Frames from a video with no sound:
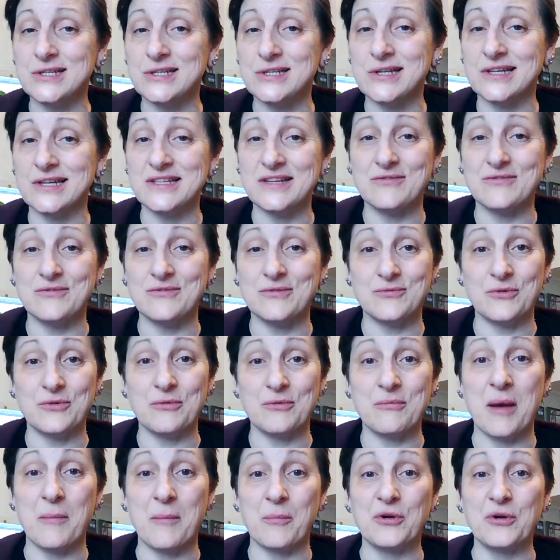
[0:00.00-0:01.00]
doesn't even
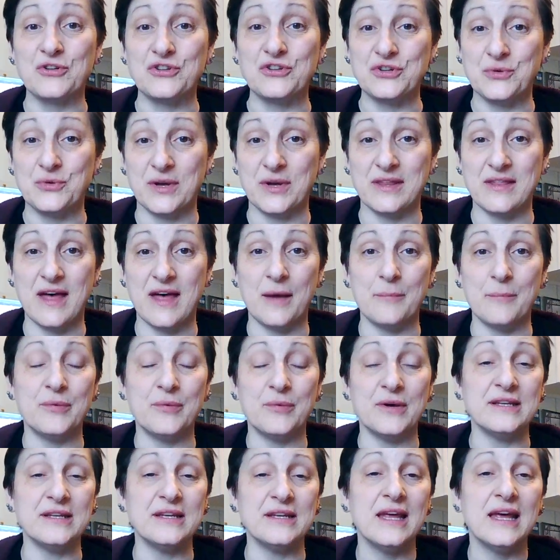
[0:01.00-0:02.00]
remember doing that.
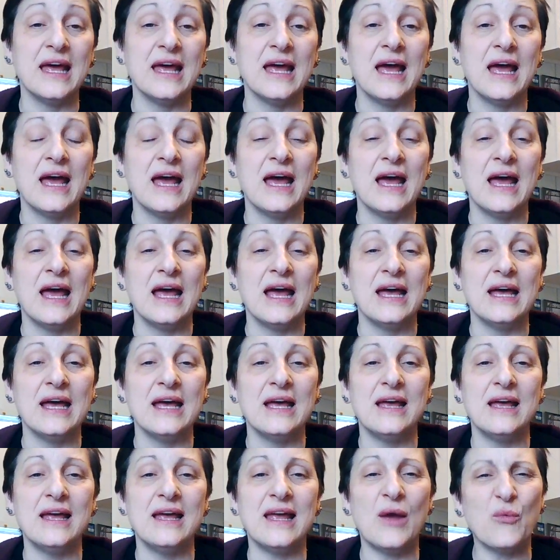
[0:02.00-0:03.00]
But
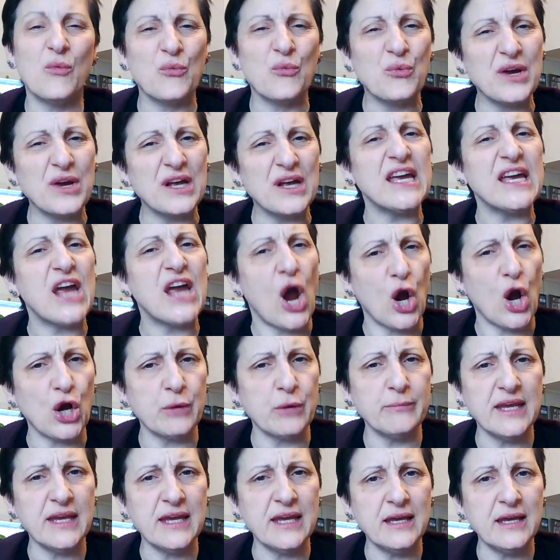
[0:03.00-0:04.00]
it really hurt
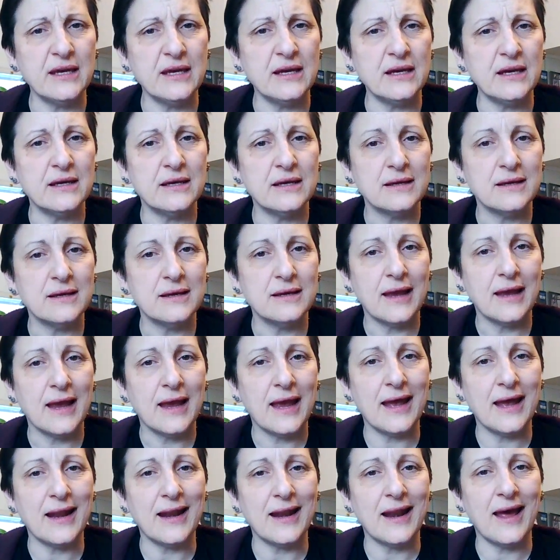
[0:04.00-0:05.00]
me.
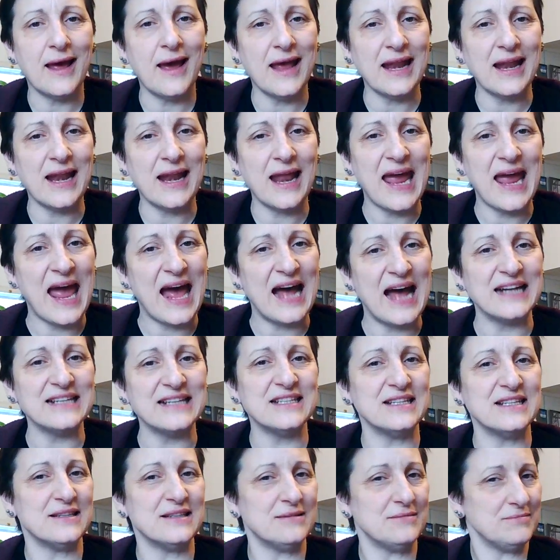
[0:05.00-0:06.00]
And I had
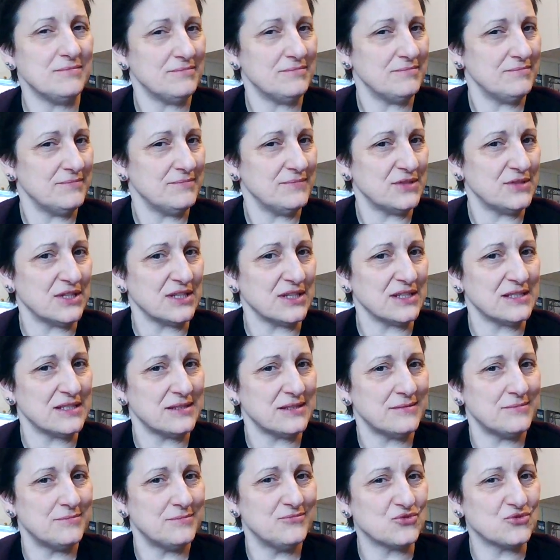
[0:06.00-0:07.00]
to just
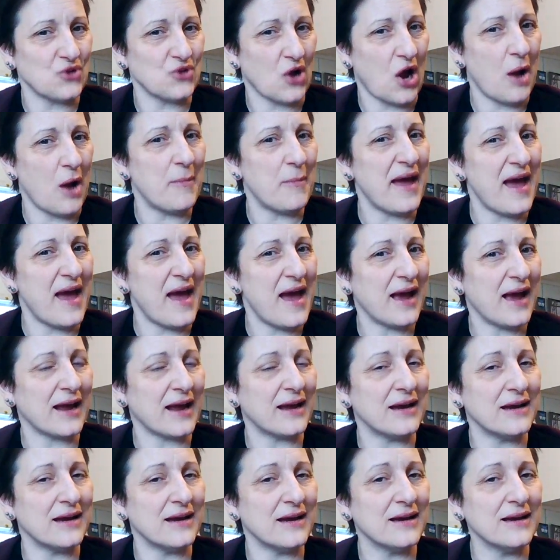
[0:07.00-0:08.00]
draw
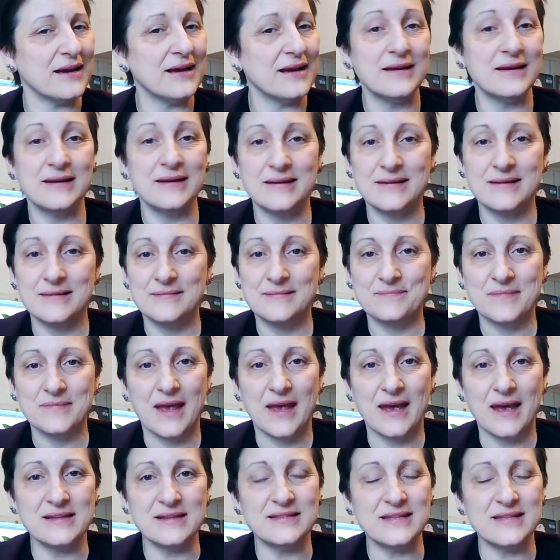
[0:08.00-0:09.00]
back
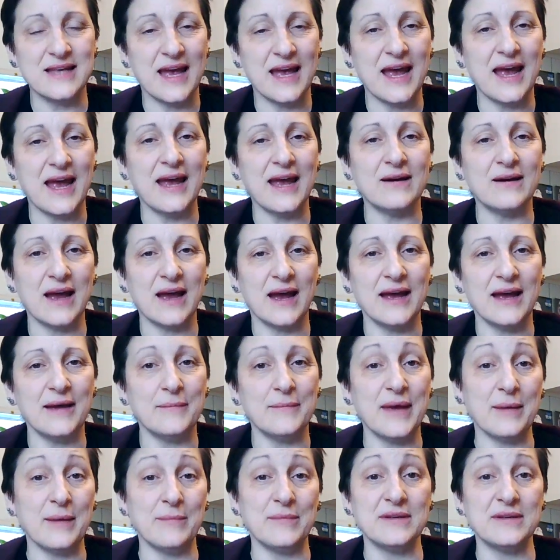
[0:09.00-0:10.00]
and say, okay,
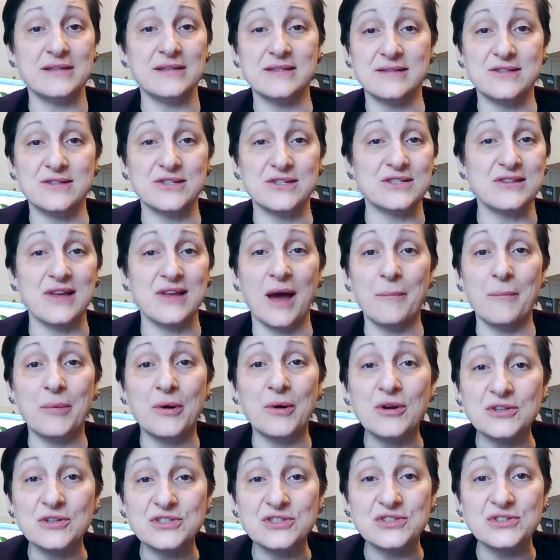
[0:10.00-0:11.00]
maybe it's just not
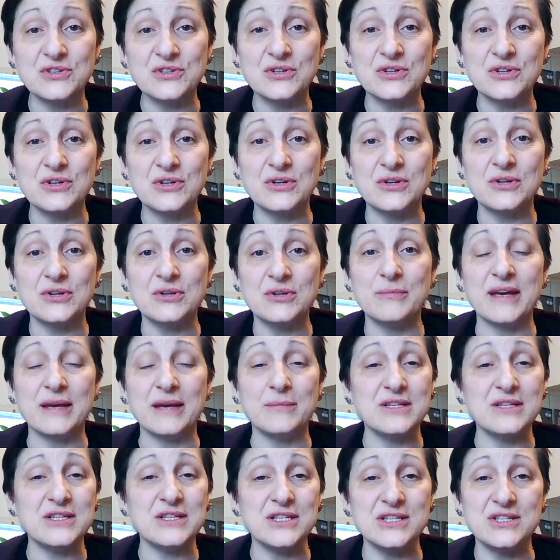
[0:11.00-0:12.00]
personal.
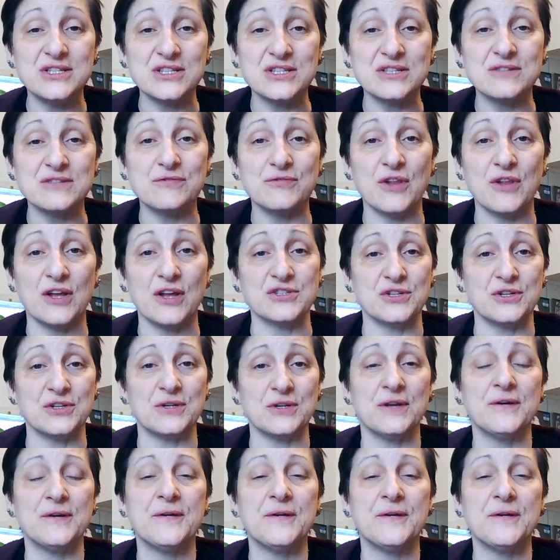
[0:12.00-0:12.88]
Maybe she's just flustered.